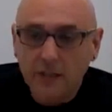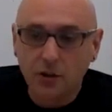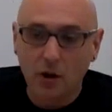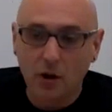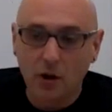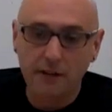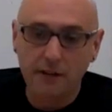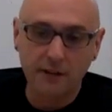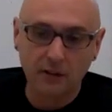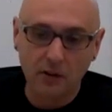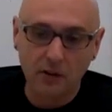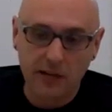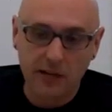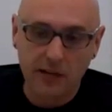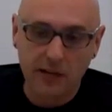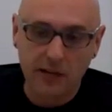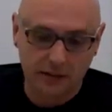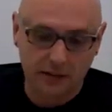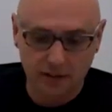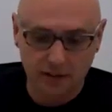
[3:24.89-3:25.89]
So if you
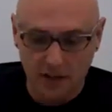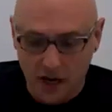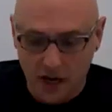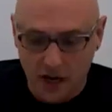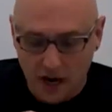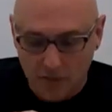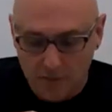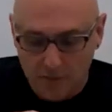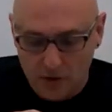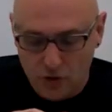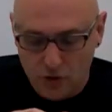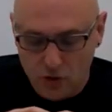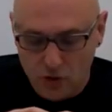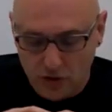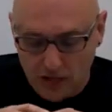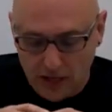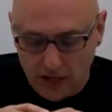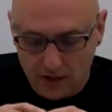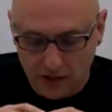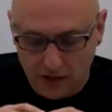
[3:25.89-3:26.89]
look at it,
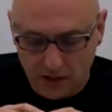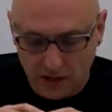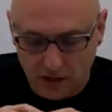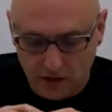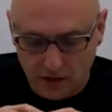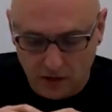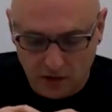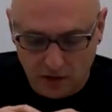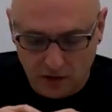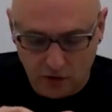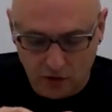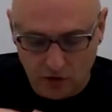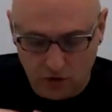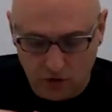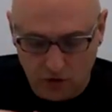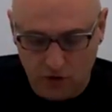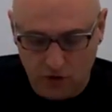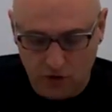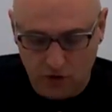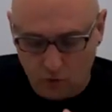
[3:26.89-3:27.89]
you can
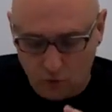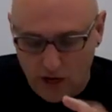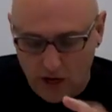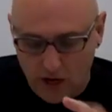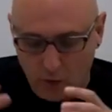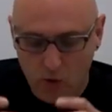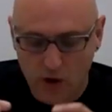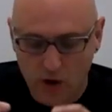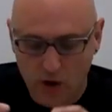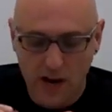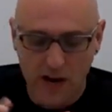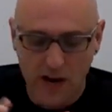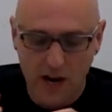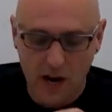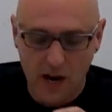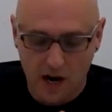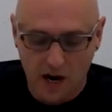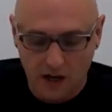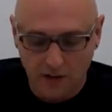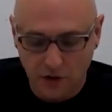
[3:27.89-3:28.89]
right
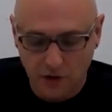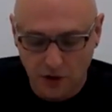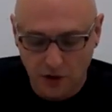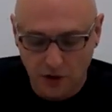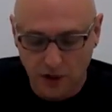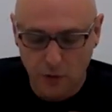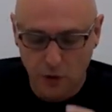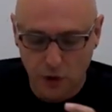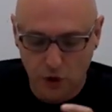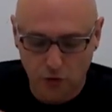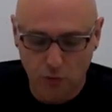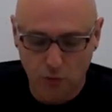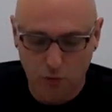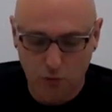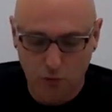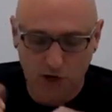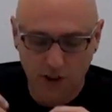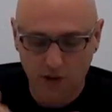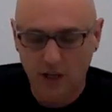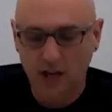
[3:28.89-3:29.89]
away distinguish
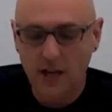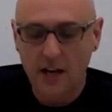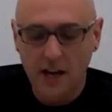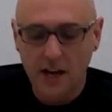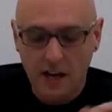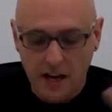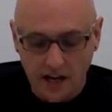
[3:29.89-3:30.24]
two parts.